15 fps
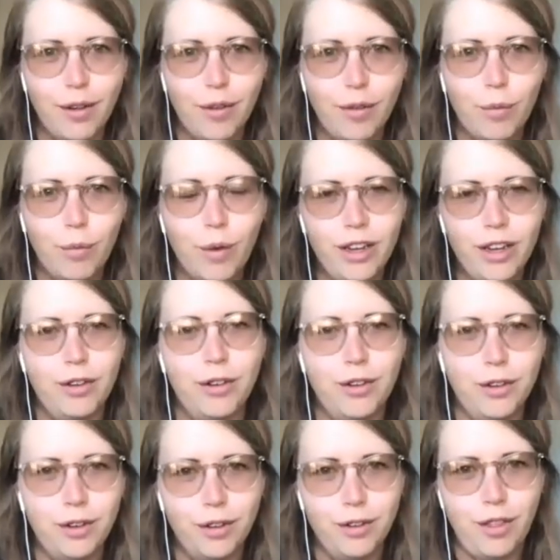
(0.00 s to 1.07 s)
when
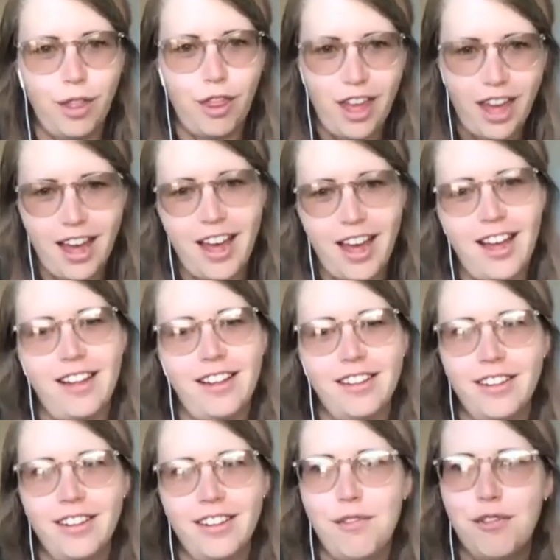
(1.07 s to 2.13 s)
you're there
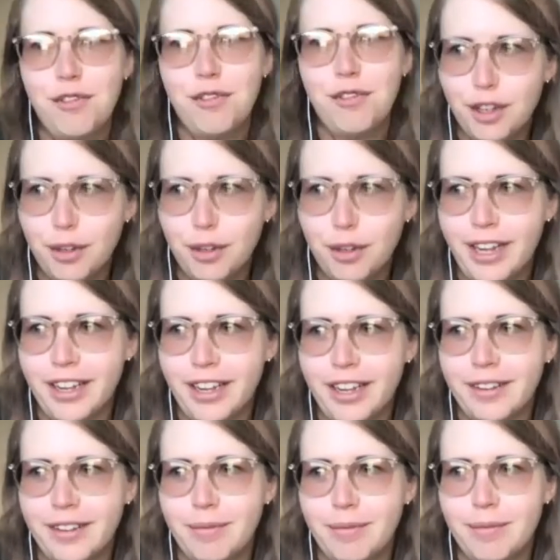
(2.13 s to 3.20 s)

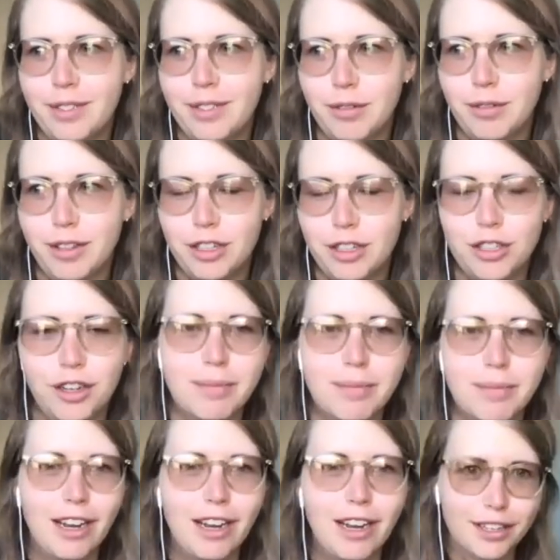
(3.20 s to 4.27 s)
filming, doing the shots? I
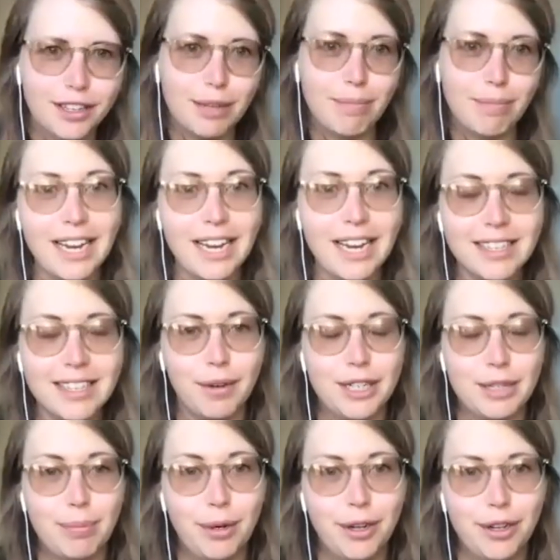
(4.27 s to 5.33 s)
mean, it looks amazing
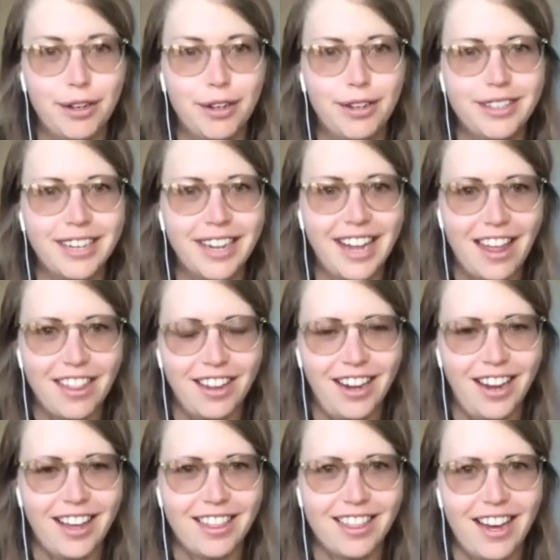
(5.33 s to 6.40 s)
when it's put together
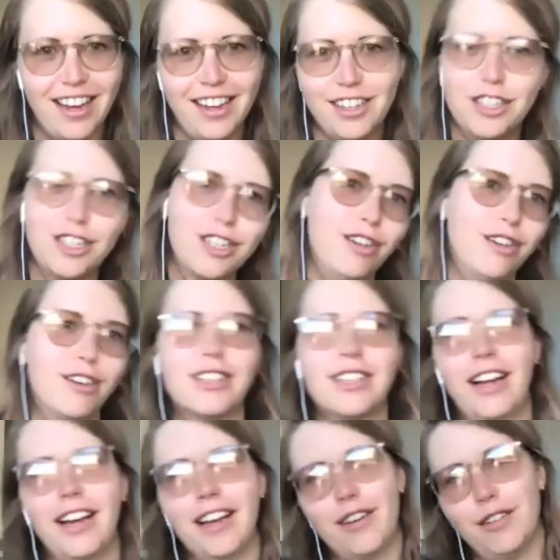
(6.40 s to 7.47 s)
like that. It just looks
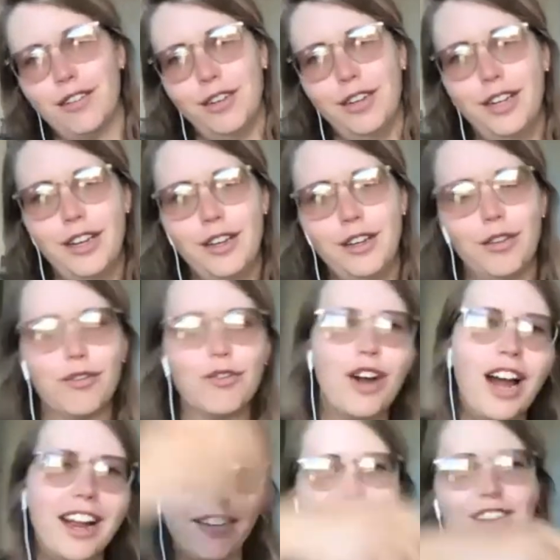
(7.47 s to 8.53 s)
like you're
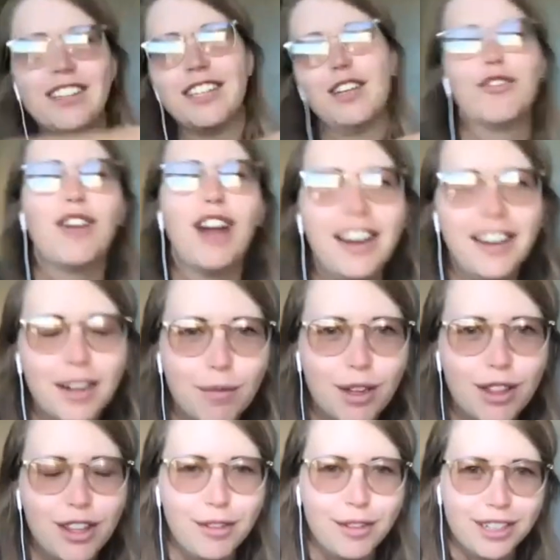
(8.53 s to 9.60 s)
it feels like you're riding
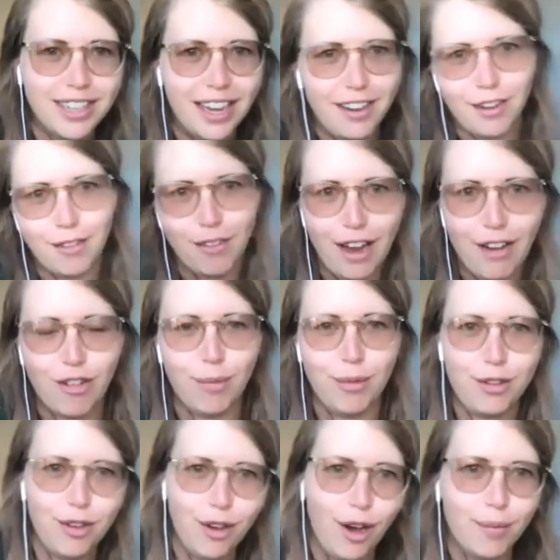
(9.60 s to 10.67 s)
with you, descending right from
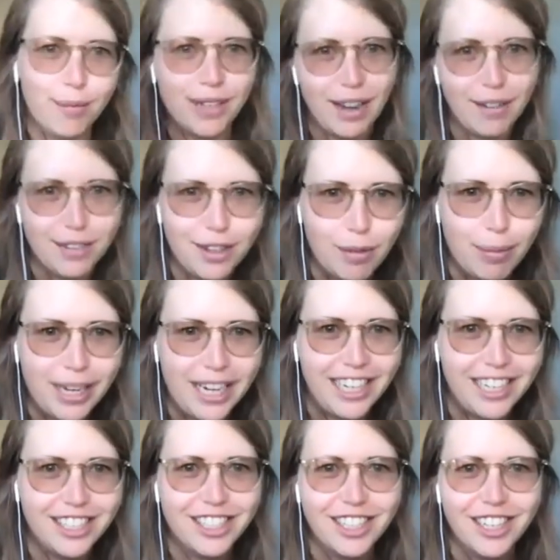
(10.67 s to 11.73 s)
the top down to the
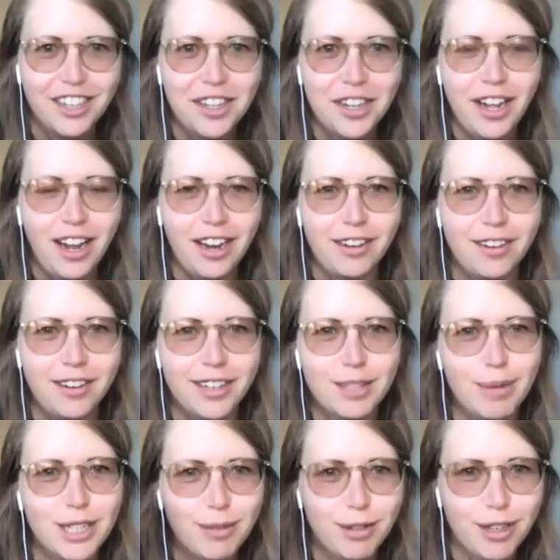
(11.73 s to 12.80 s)
beach. And
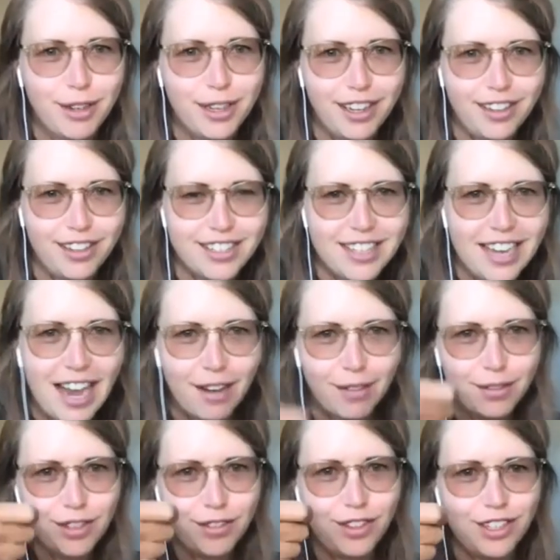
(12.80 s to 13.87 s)
especially when you hear the
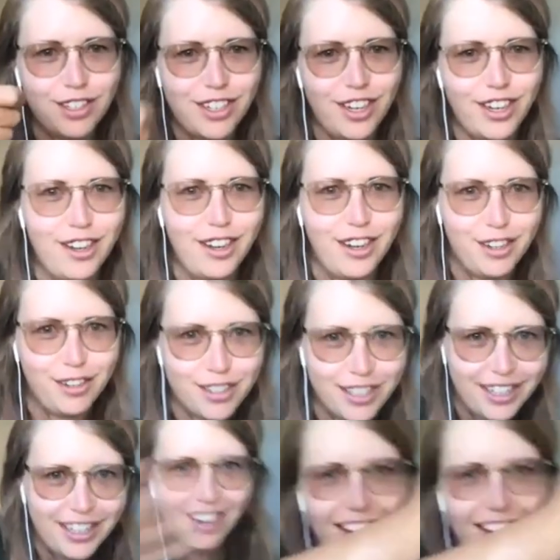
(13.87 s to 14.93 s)
sounds of the dirt and you
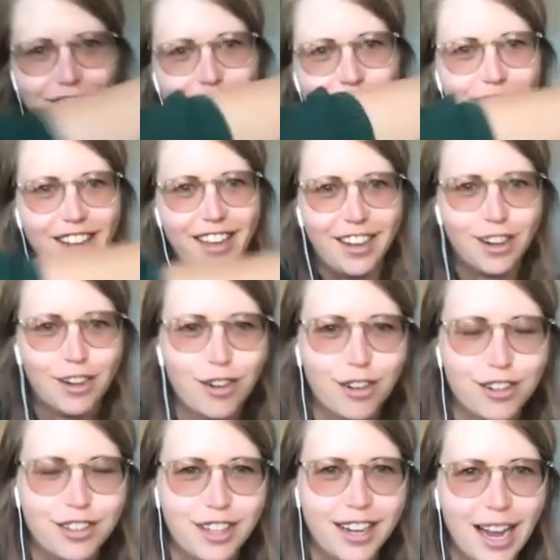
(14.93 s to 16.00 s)
see it flinging
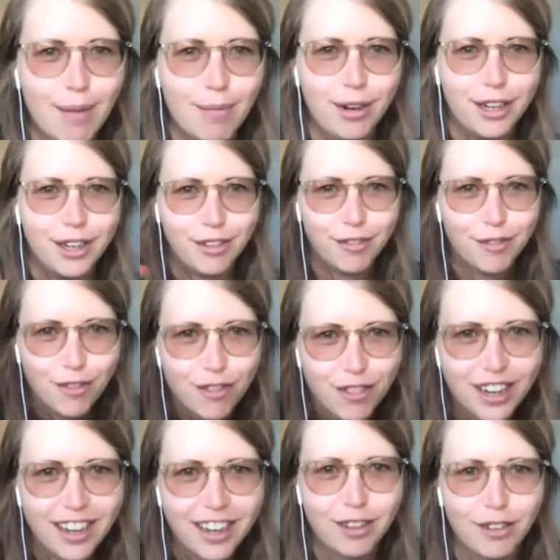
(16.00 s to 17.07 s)
across the camera, you
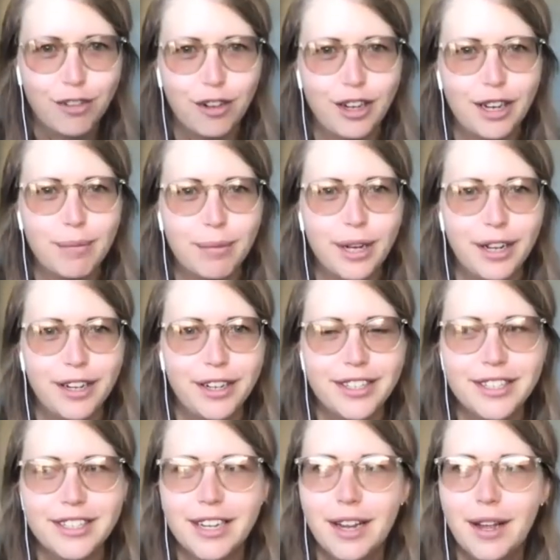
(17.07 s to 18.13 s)
feel like you're fully
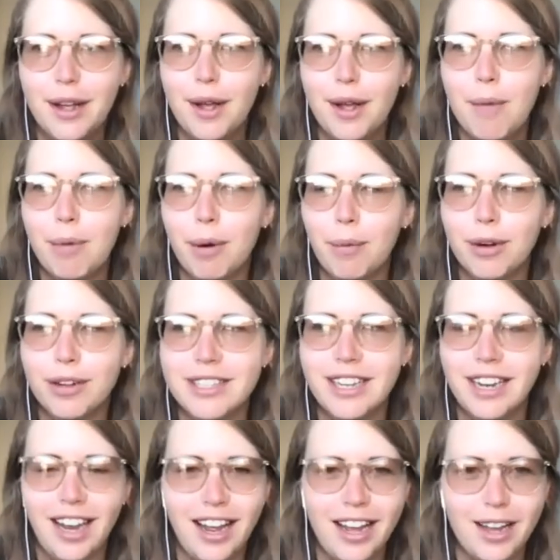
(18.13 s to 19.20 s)
immersed. But what's
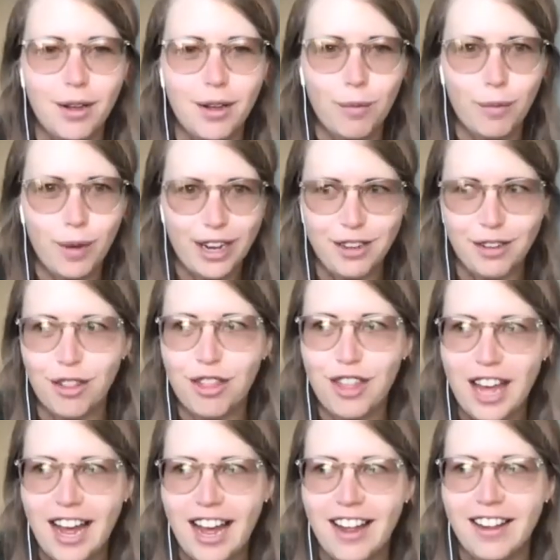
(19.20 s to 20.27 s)
it like when you're
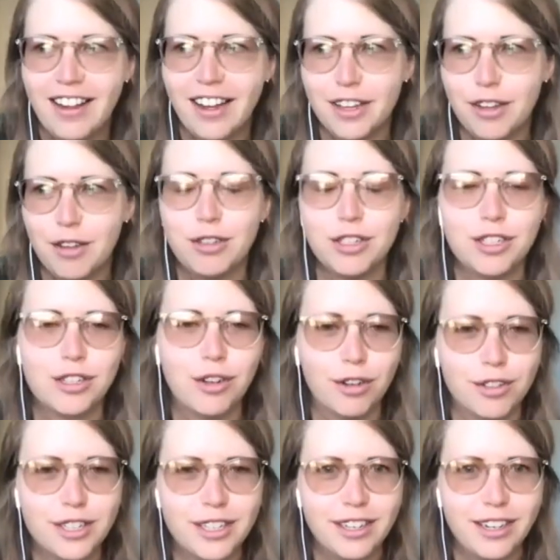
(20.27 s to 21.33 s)
there? Are you just
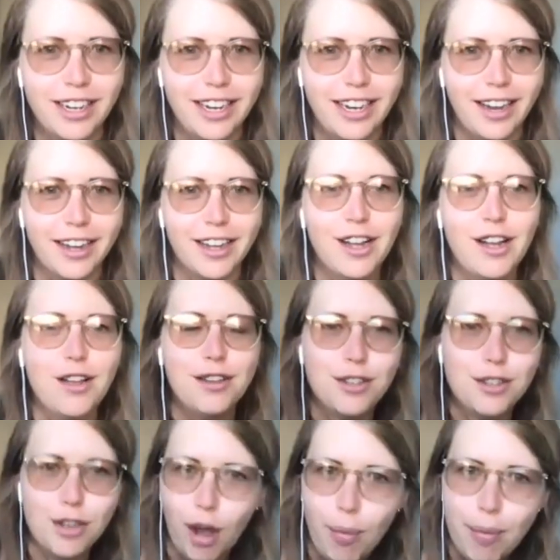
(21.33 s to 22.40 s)
constantly like
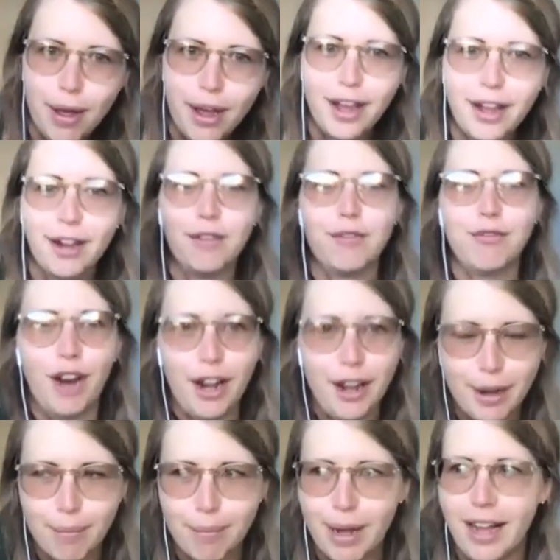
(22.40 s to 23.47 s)
stopping,
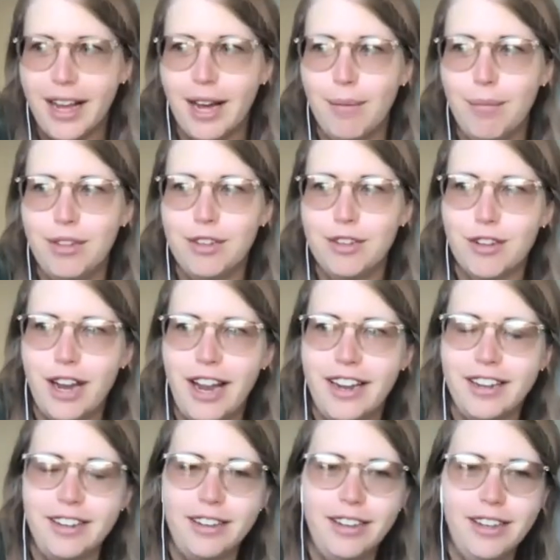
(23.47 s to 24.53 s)
running back up the
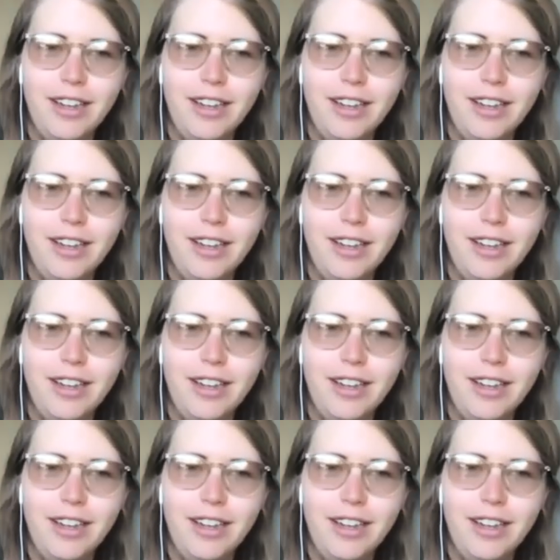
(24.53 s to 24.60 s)
trail?